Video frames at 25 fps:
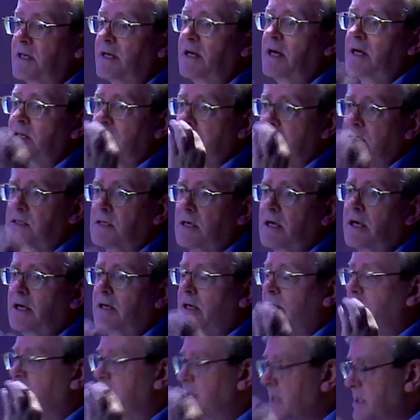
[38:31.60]
in our
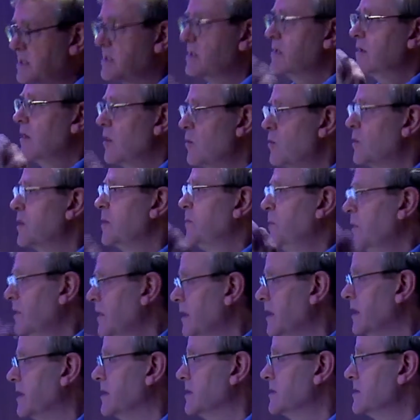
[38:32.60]
society that doesn't know what a
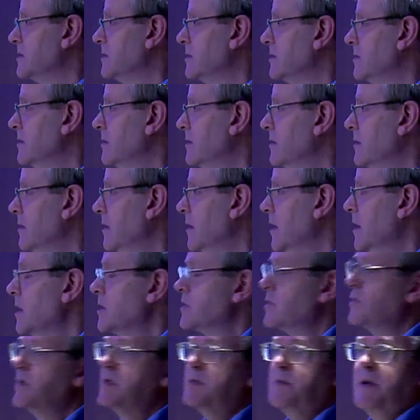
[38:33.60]
building is.
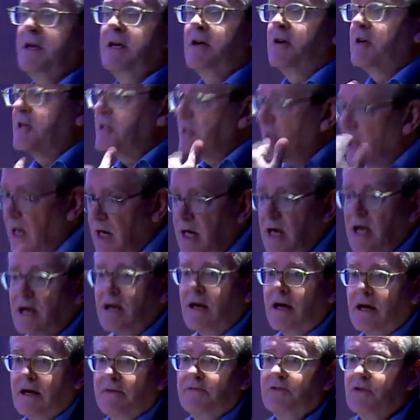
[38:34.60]
So we spend our entire
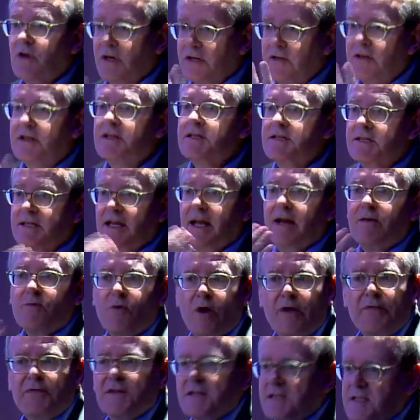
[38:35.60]
life trying to understand
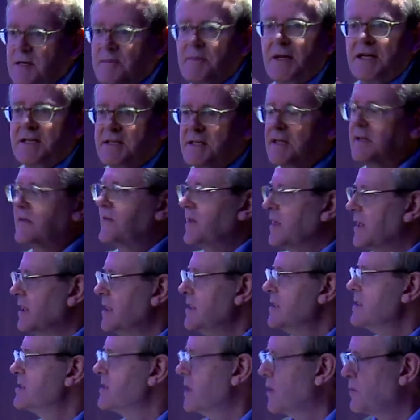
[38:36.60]
what this amazing thing
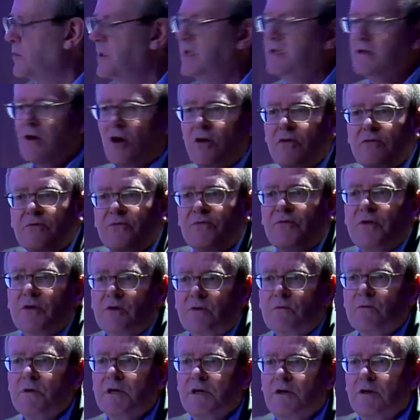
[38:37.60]
is that we don't
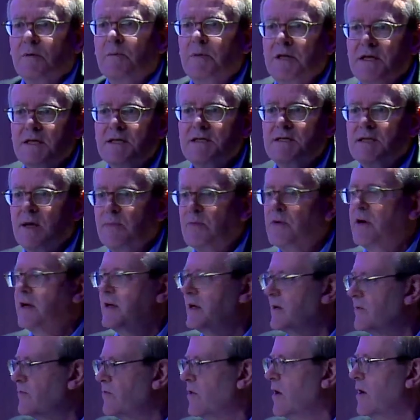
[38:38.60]
feel we can be
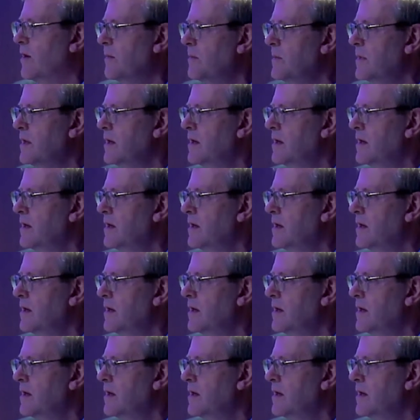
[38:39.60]
separated from,